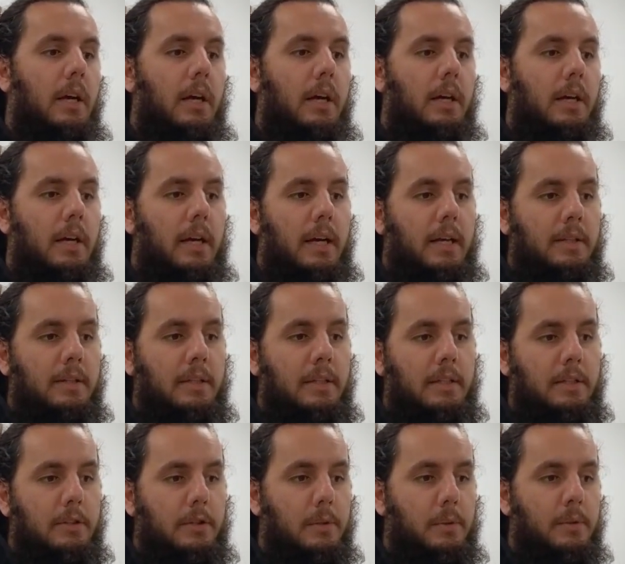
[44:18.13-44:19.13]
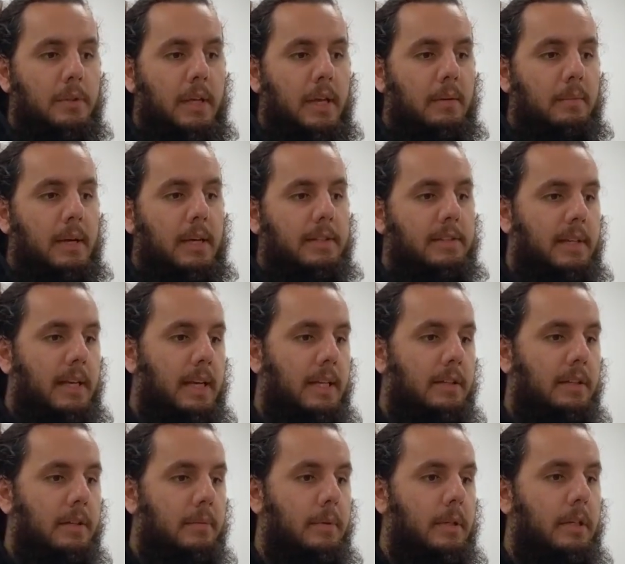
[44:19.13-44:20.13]
uh, on the Choose AMS
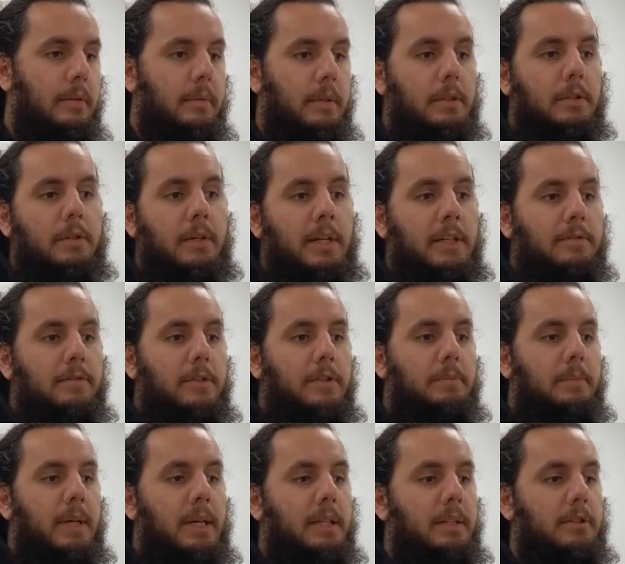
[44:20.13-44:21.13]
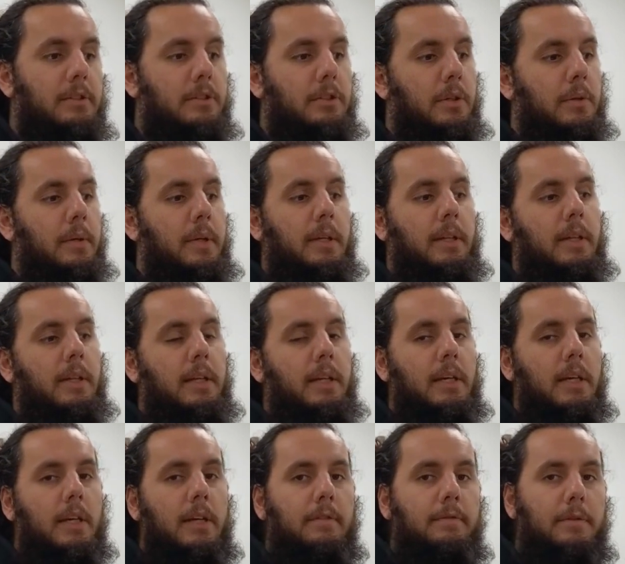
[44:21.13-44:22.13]
and WW Transfers page showing the uh,